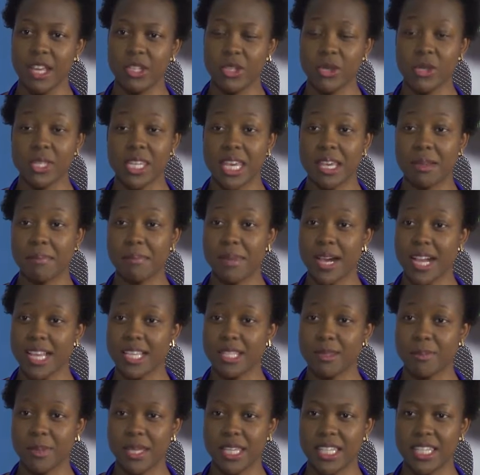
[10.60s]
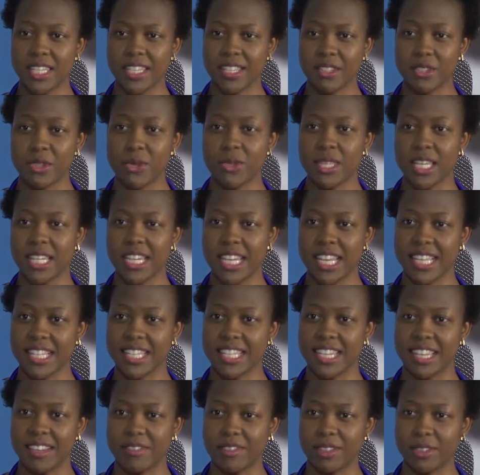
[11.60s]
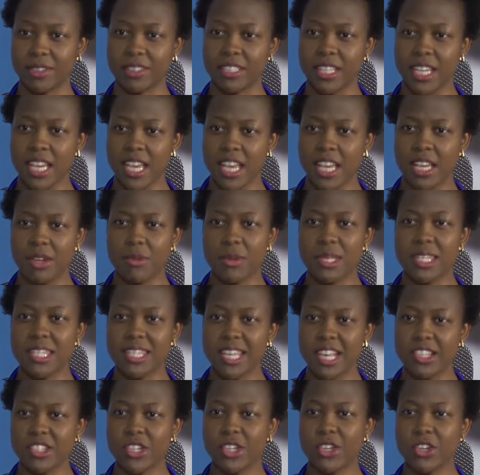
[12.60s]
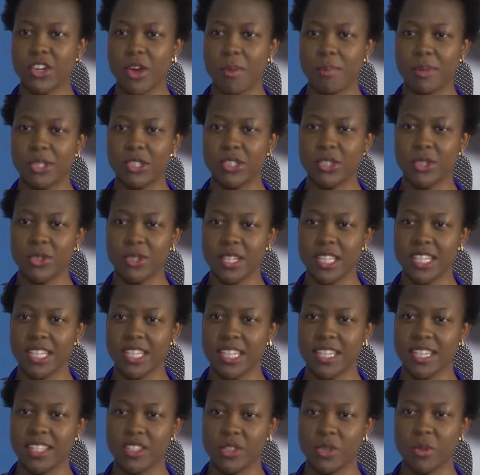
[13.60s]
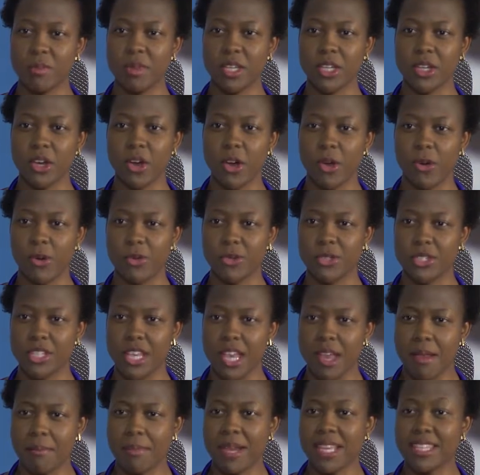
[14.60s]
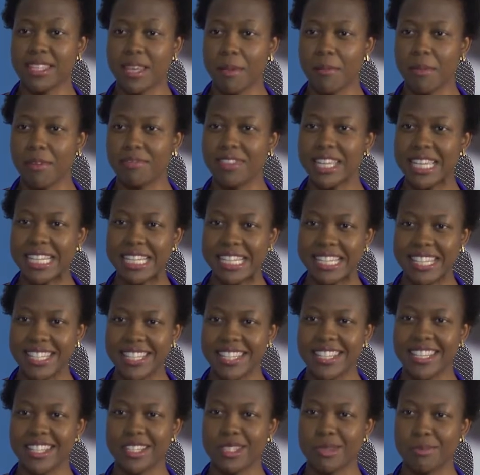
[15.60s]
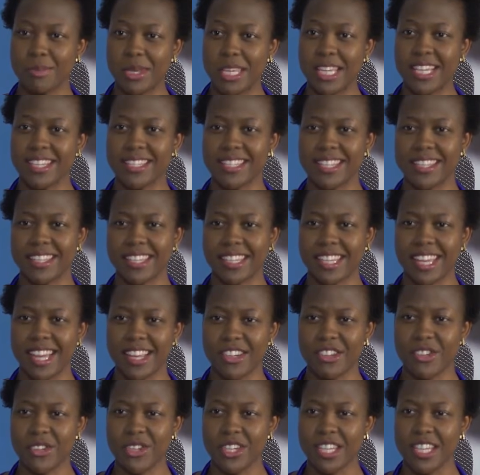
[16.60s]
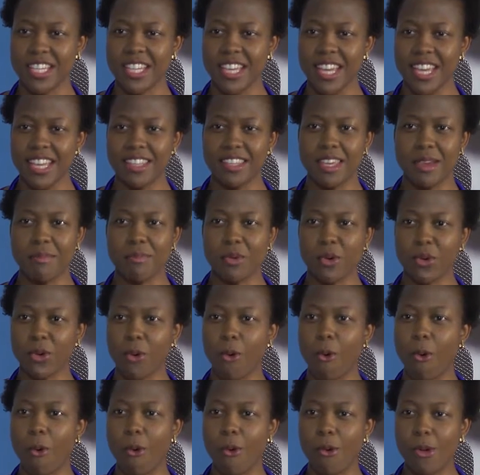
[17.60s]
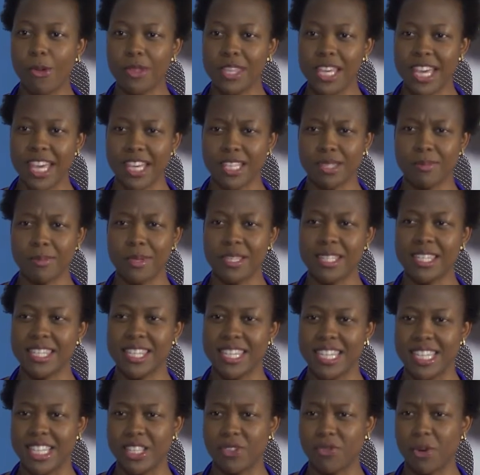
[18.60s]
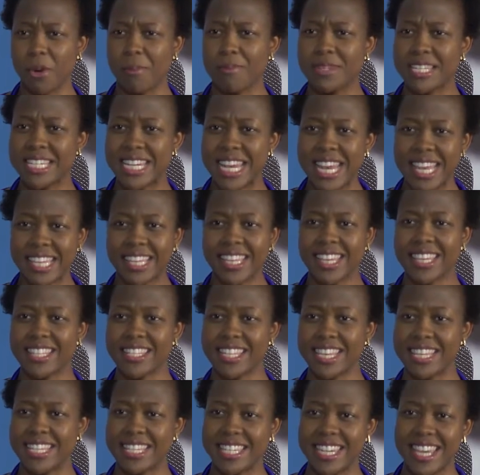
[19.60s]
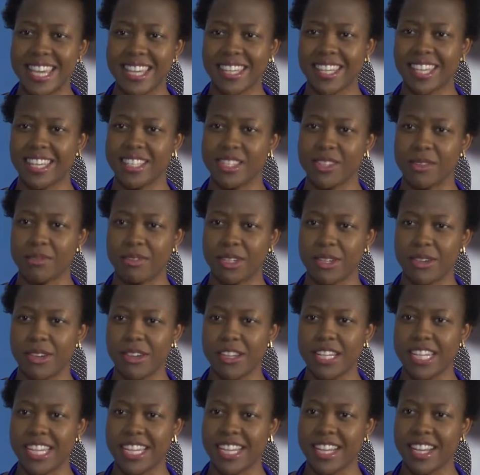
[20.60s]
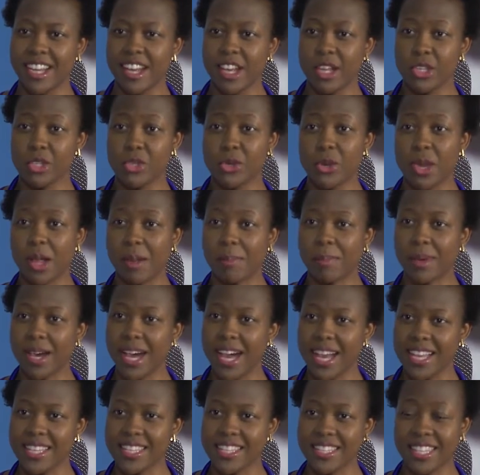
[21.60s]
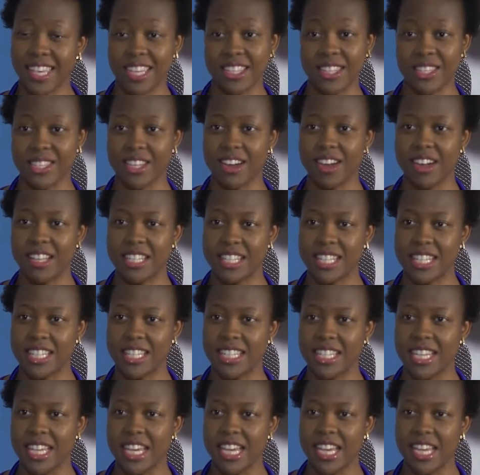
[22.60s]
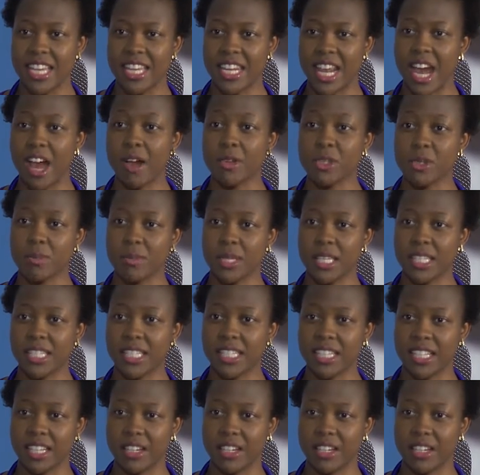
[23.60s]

to take my speaking to the next level. It was such a good opportunity to be coached by some of the leading speakers in the country. They brought all their expertise from decades and decades of learning to help us get started in our speaking